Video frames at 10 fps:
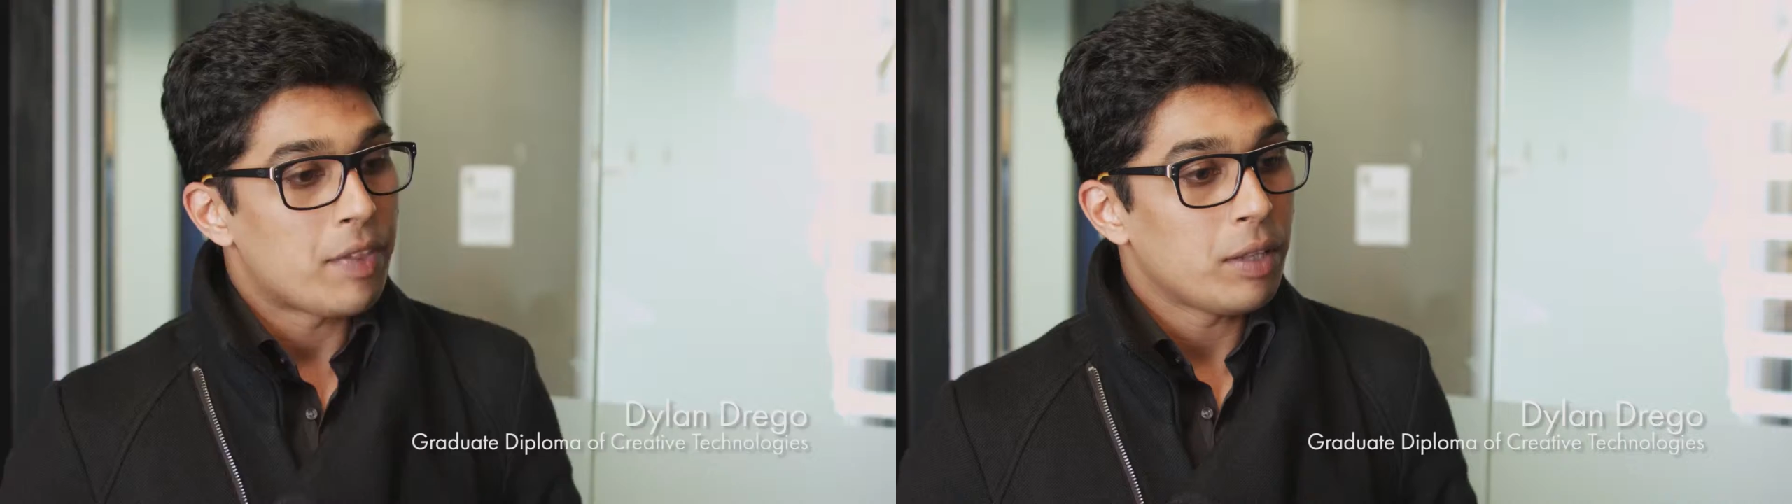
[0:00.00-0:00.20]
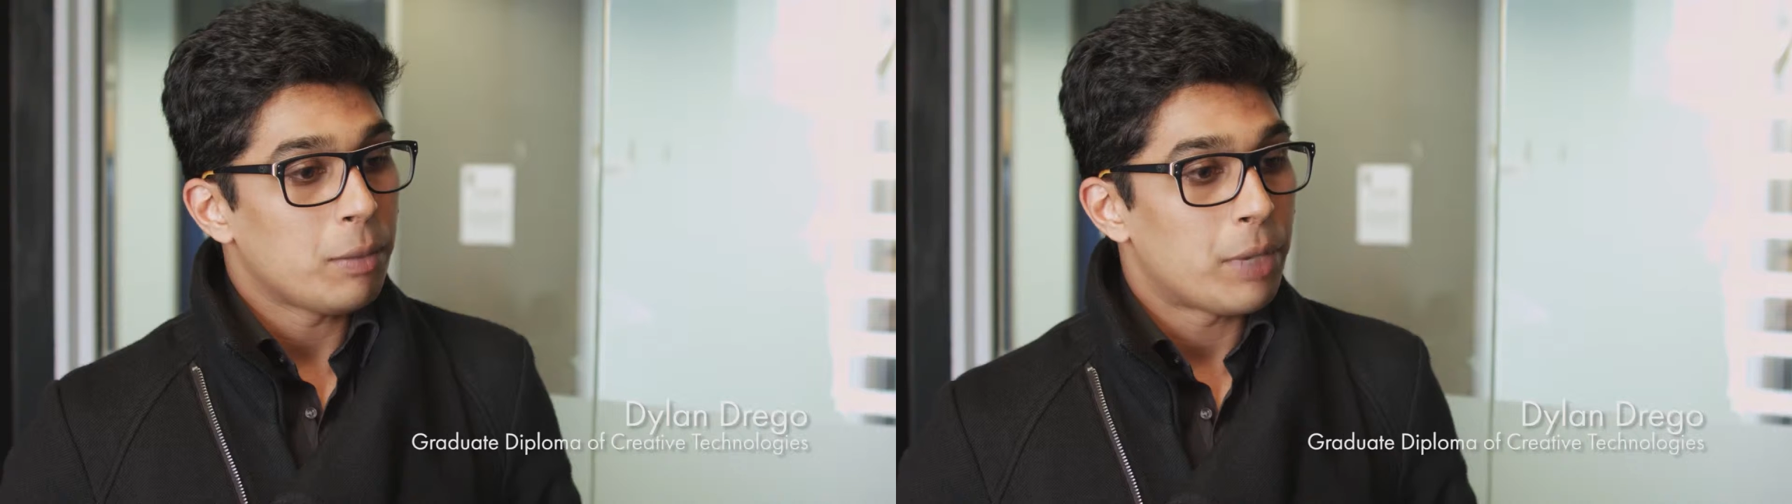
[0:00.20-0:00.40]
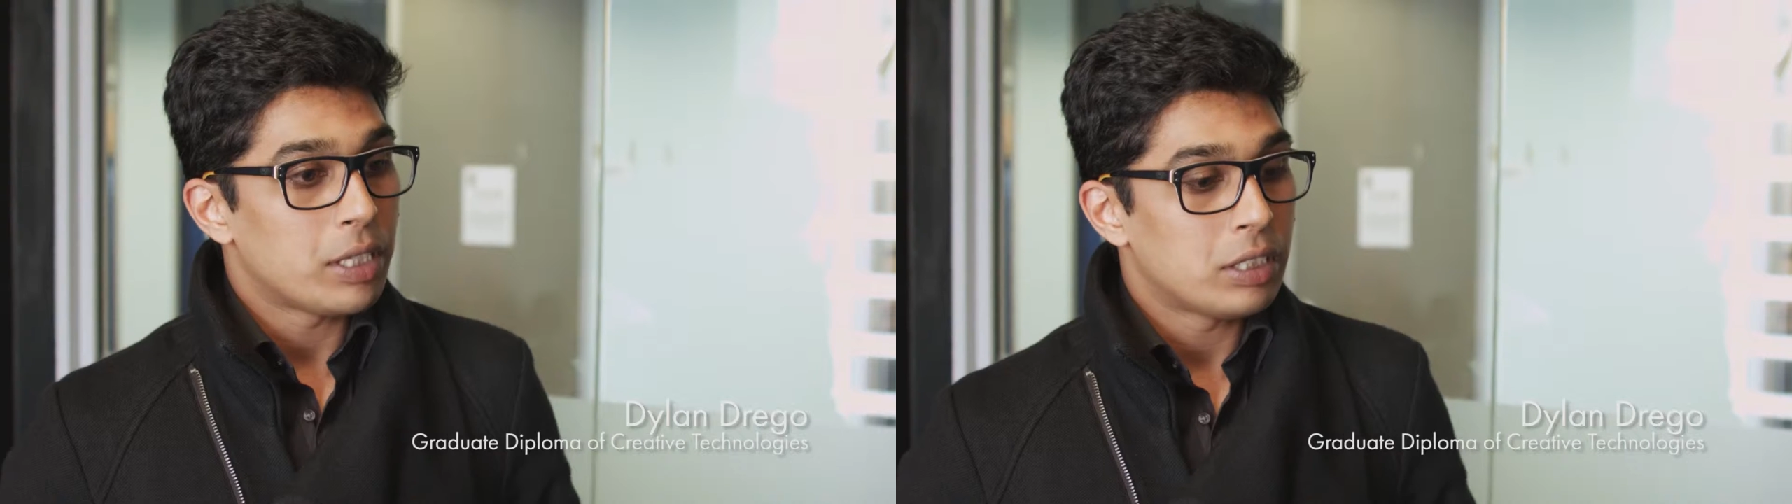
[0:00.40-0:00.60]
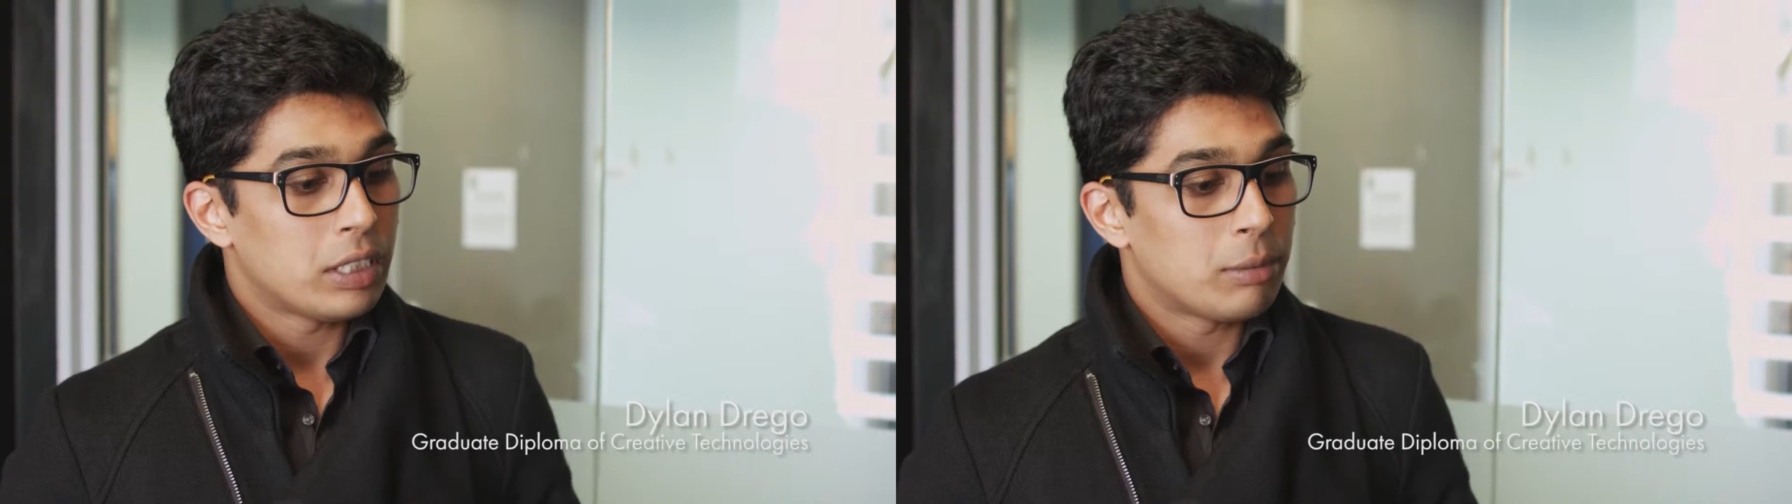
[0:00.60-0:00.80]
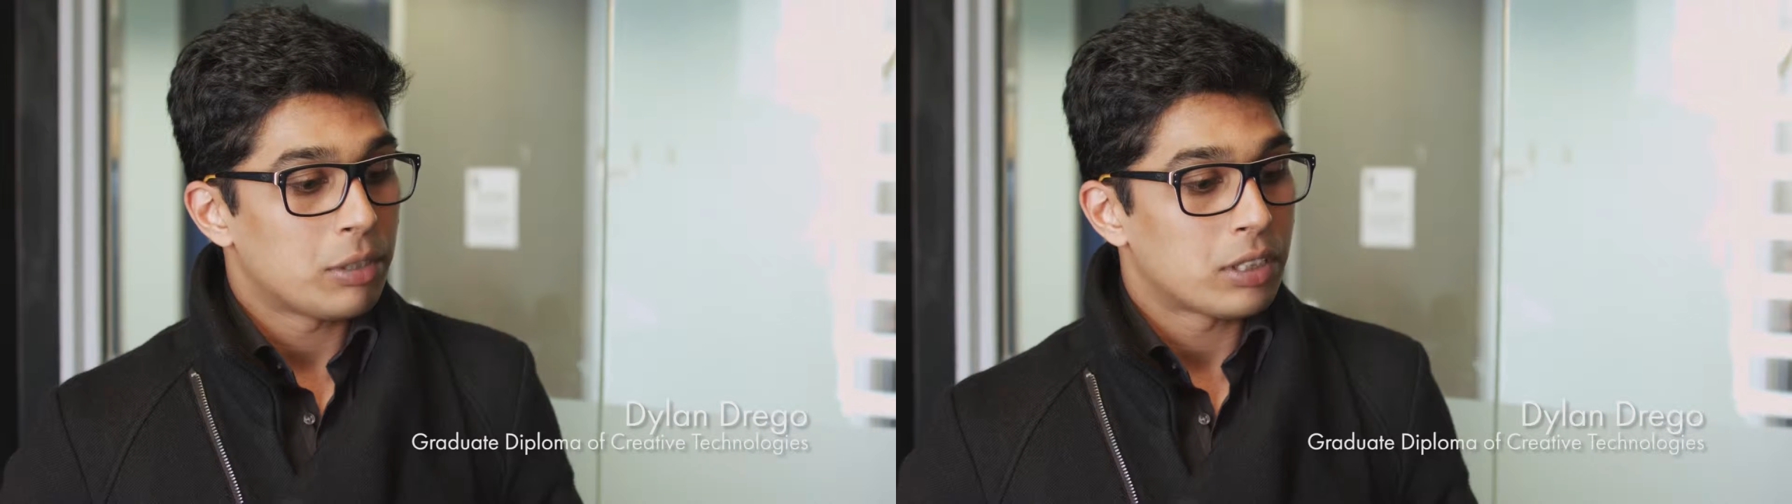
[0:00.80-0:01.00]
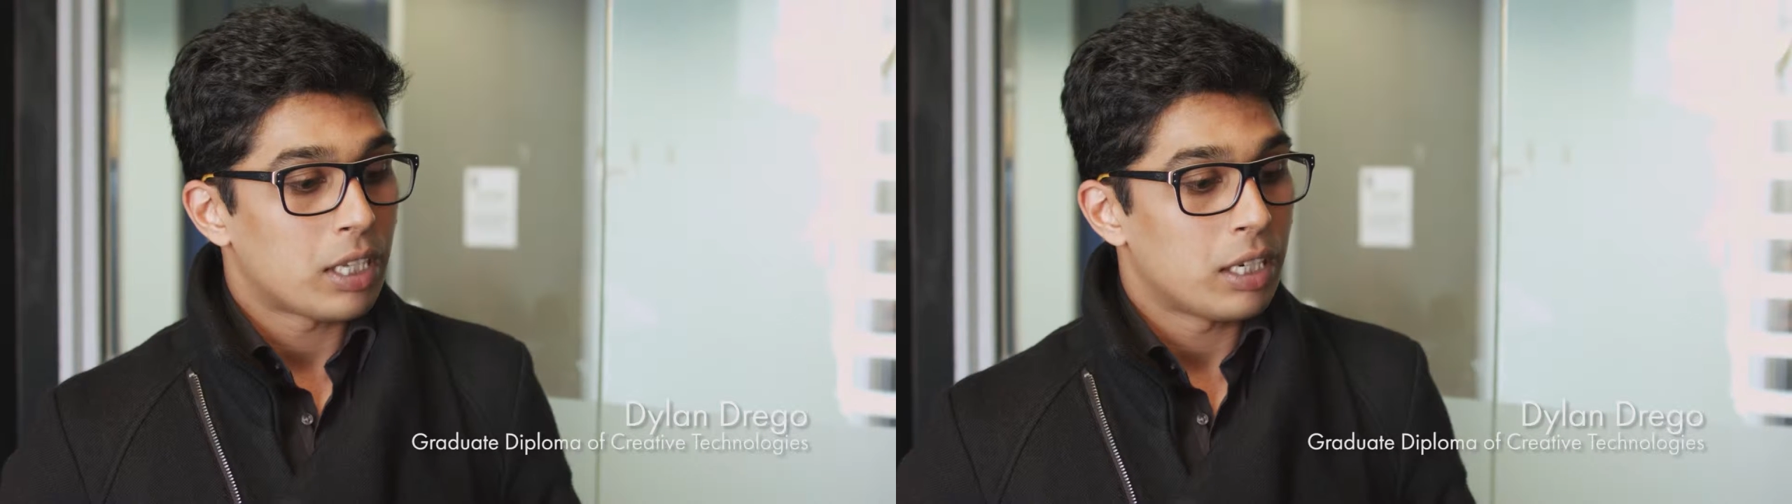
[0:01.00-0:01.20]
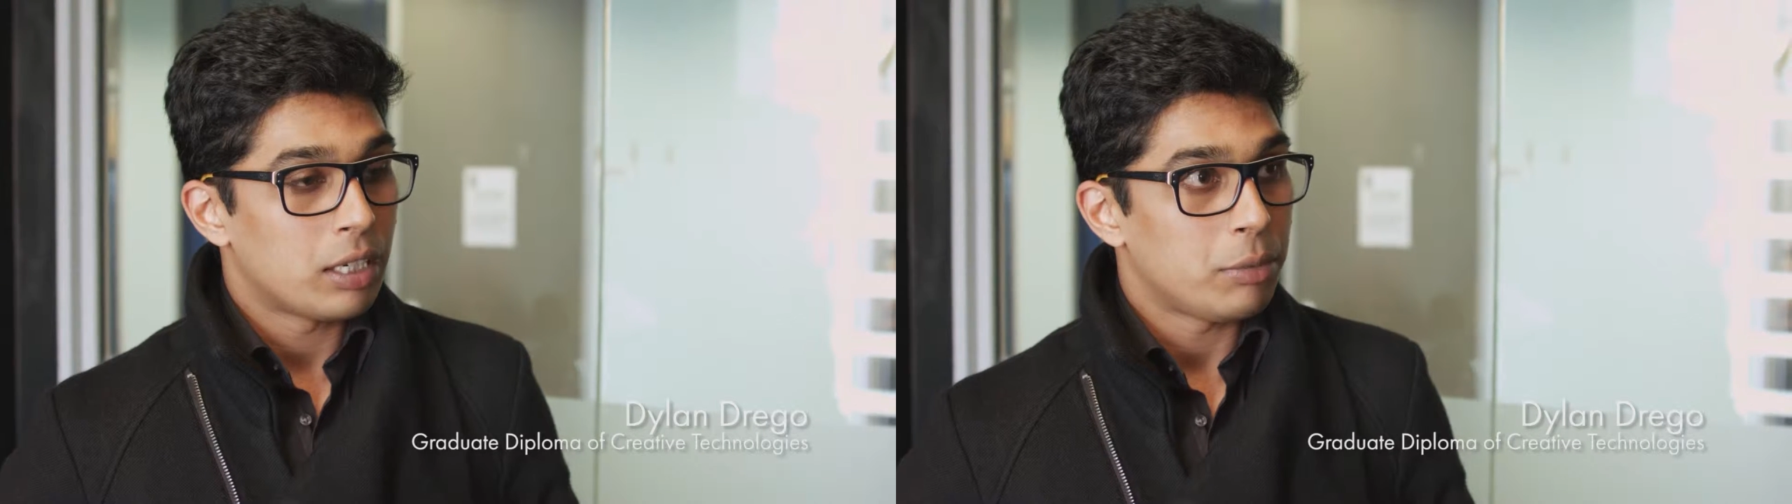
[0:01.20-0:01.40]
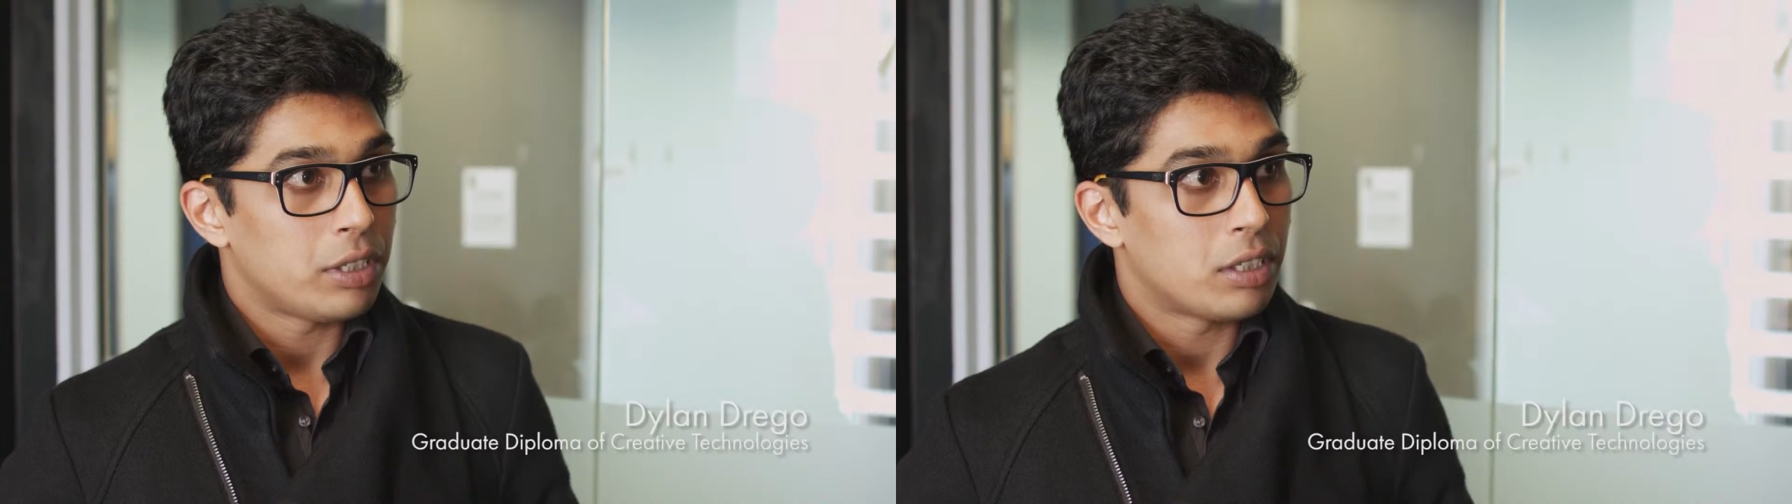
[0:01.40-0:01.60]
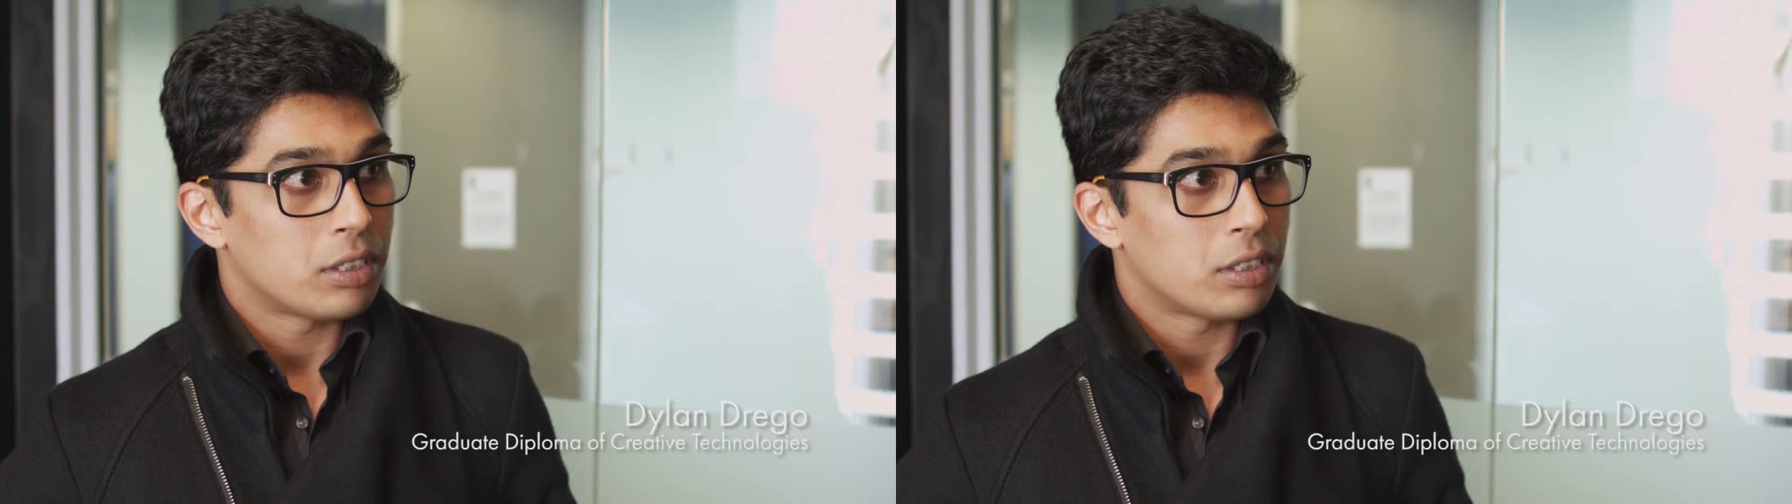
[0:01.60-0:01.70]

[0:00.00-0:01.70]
think the best thing about studying in Media